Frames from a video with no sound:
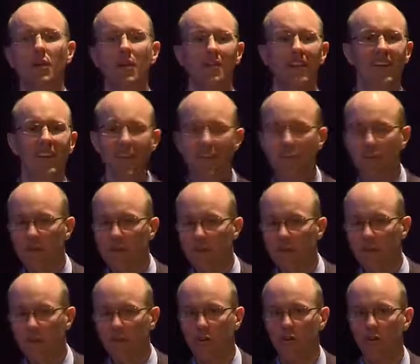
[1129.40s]
then even if
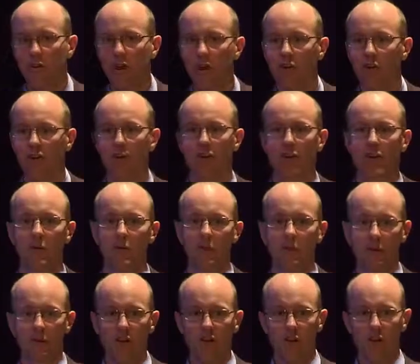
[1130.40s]
you can change
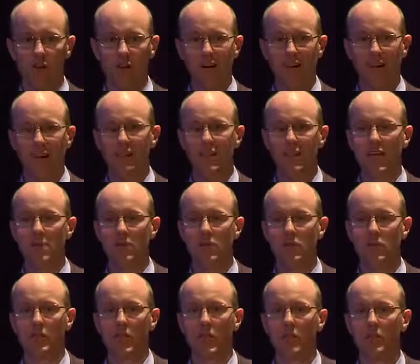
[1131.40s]
the dial by
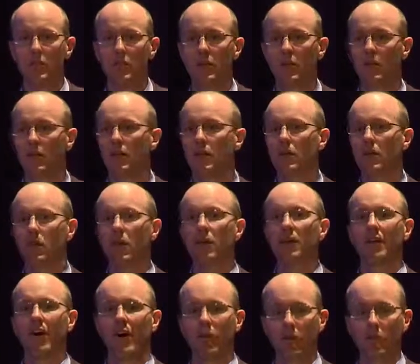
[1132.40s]
10%, you
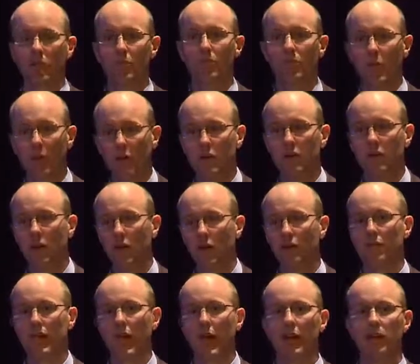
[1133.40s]
end up with big
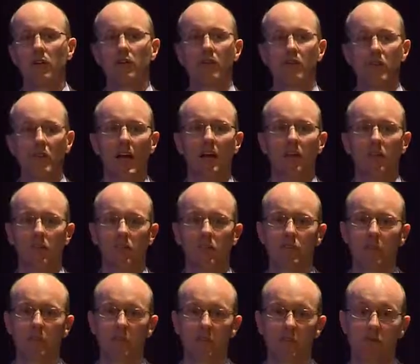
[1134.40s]
dollar values attached to
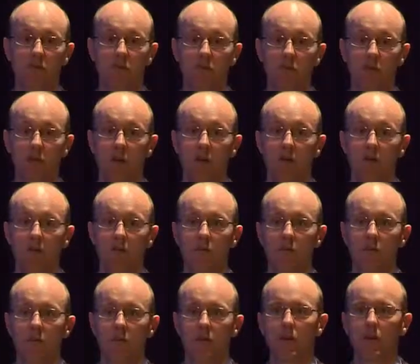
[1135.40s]
some of this sort of stuff.
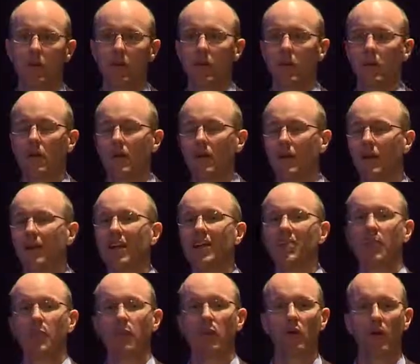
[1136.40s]
Now,
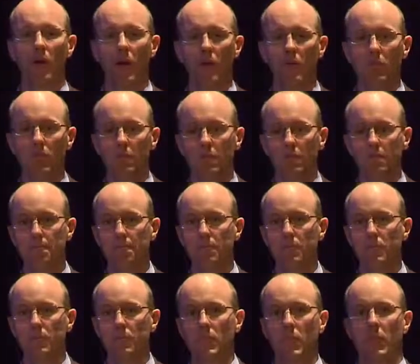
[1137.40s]
that's a per annum.
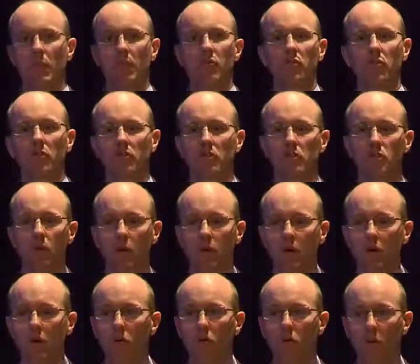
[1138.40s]
Now, of course, as we
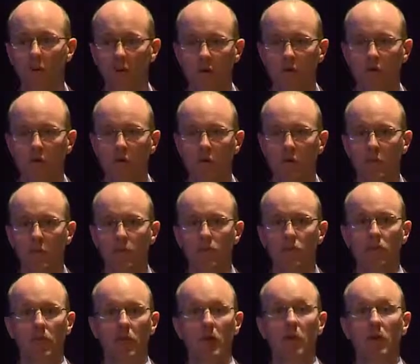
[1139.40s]
know, we're in a long-term
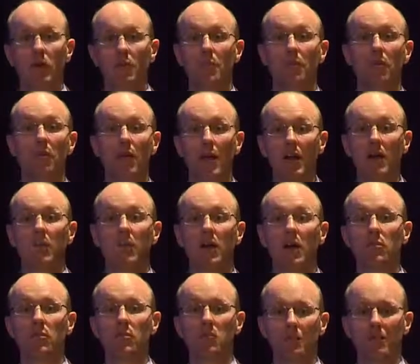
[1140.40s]
industry where per annum
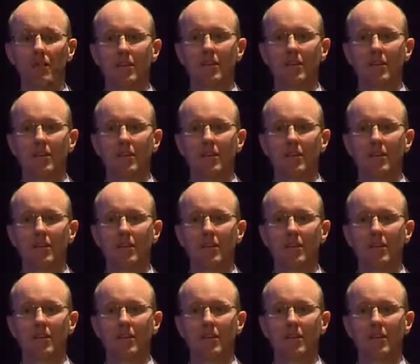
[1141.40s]
numbers